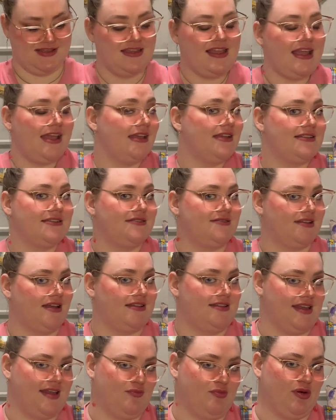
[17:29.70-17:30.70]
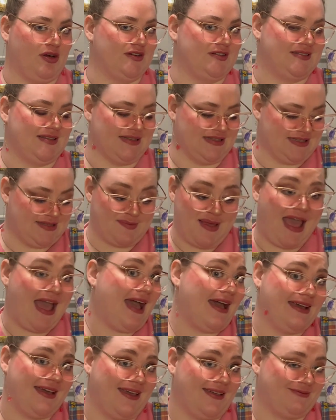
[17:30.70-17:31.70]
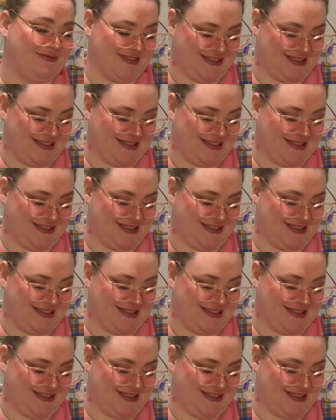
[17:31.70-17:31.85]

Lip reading: And a dead person's bag.